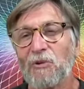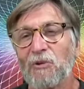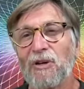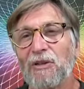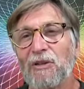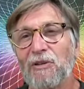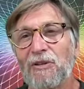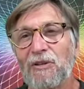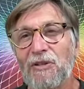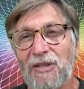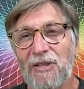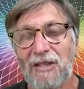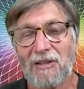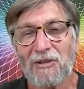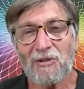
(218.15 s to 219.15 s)
Well, you can
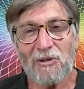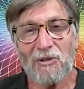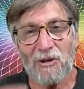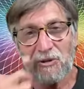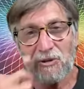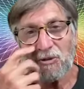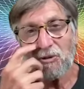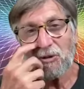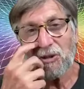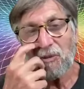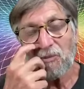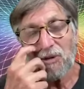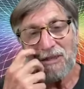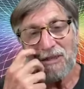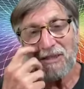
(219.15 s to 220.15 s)
see there's also
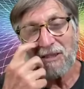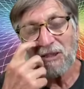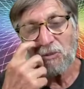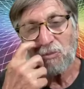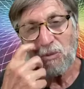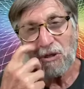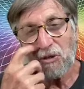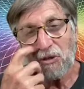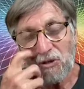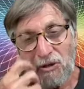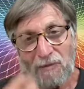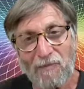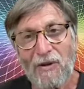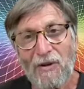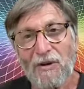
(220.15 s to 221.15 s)
someone in this
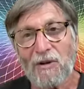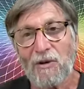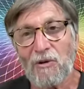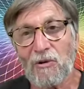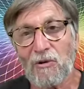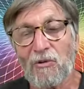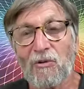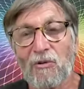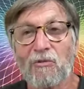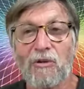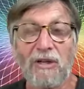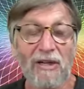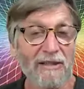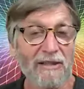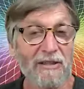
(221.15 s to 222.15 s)
picture who
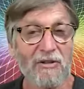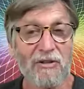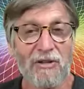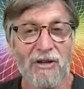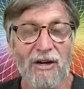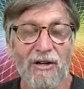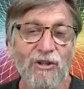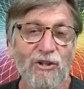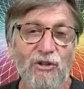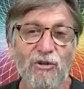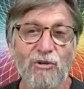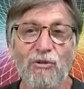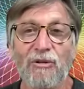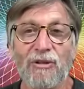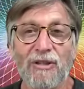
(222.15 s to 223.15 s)
would like to start a
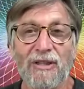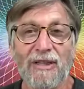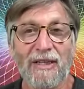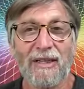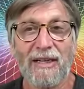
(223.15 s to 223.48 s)
school.